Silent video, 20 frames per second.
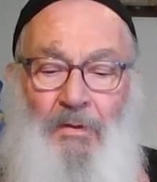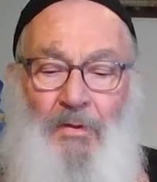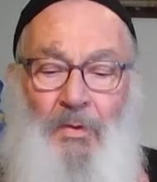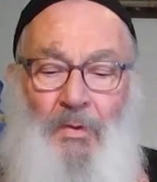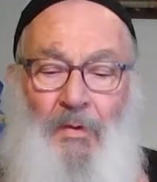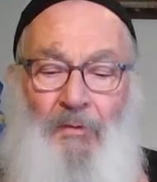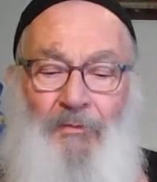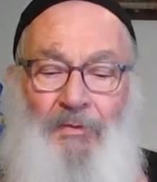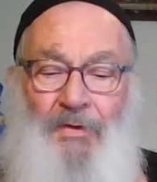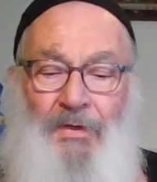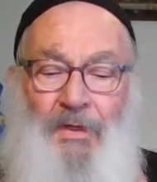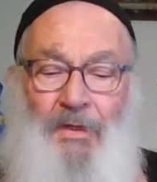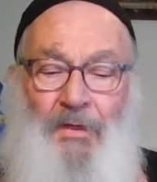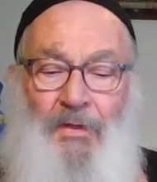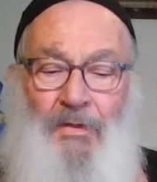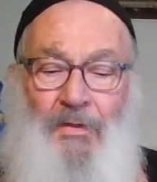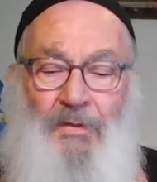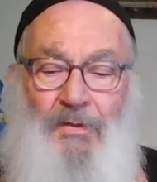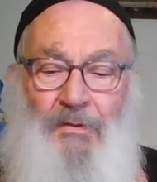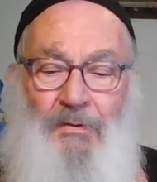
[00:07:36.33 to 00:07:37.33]
who have de
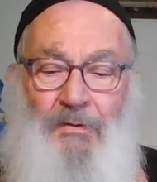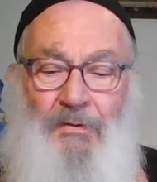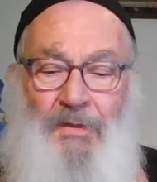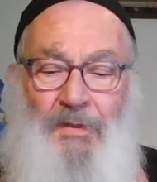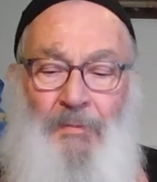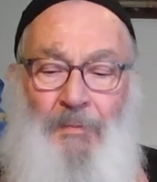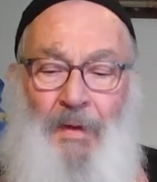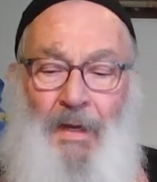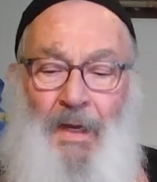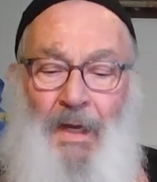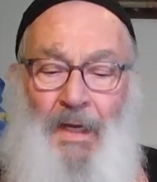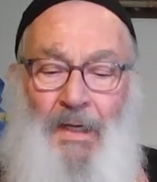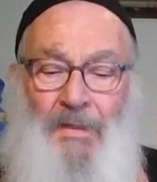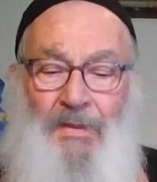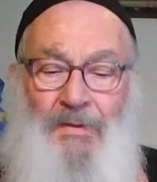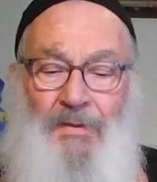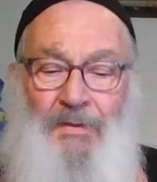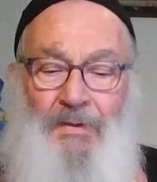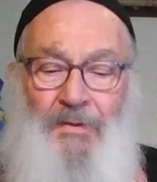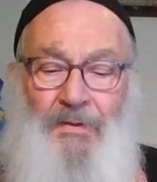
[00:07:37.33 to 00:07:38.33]

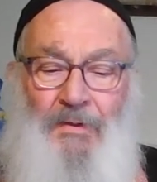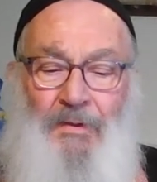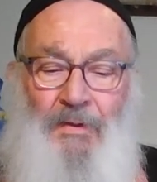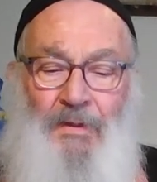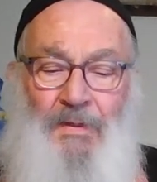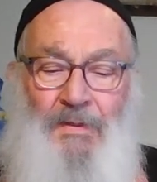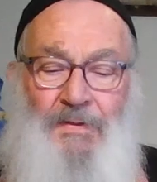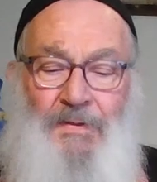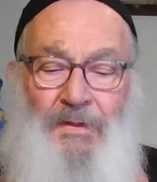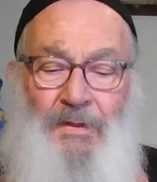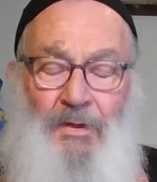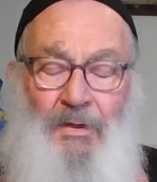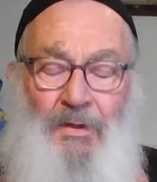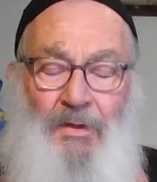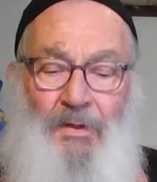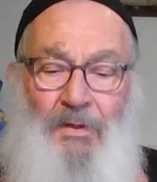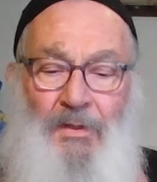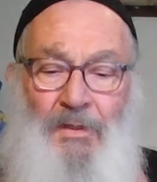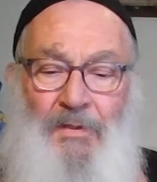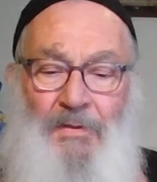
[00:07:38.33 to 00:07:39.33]
departed this
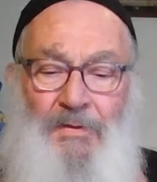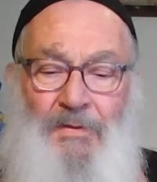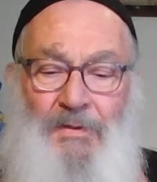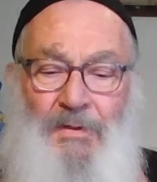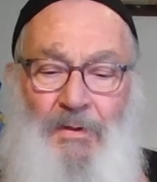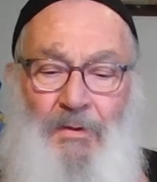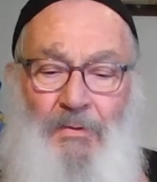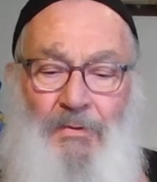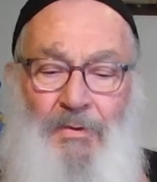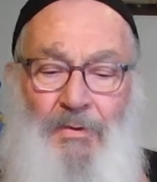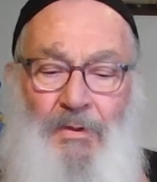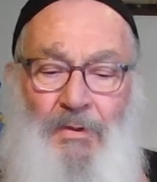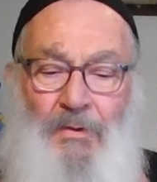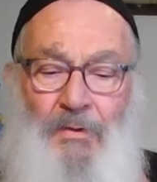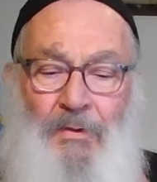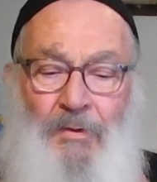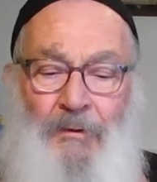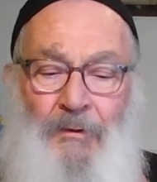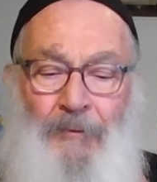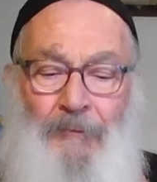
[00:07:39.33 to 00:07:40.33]
earthly
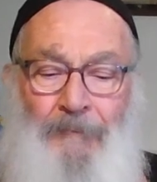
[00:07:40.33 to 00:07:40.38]
sojourn